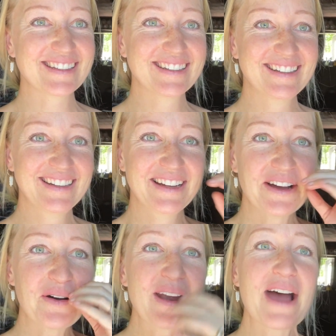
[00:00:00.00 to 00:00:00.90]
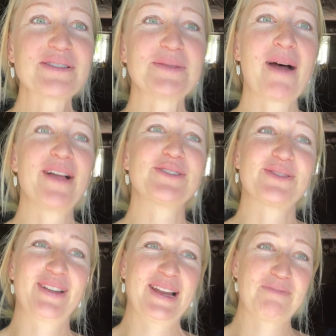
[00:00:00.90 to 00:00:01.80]
Yeah. Oh, and our smiles are
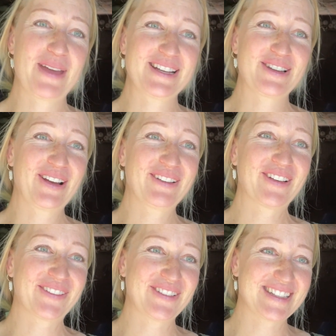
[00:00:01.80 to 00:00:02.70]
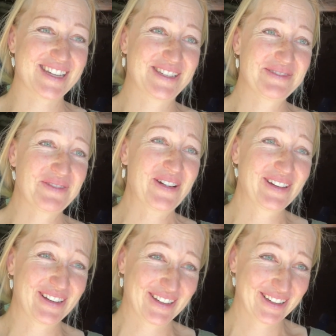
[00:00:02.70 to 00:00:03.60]
really big, darling. What if it doesn't
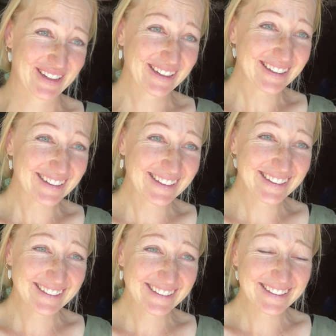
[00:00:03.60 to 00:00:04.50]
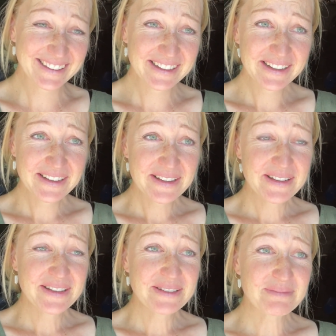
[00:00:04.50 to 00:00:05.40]
work? Yeah, I know. Because, I
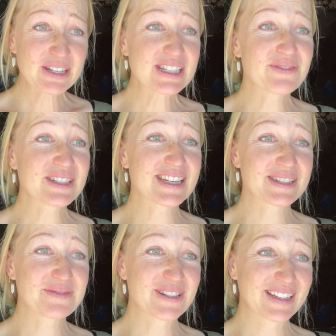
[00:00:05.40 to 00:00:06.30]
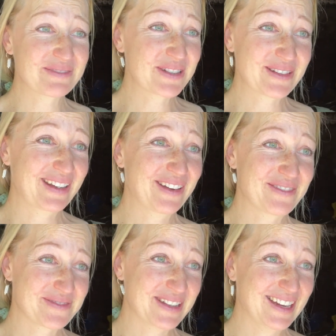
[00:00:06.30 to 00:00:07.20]
mean, that because be... if it doesn't work, then where do we go
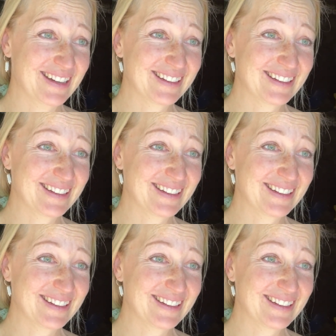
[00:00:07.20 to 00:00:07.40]
from here?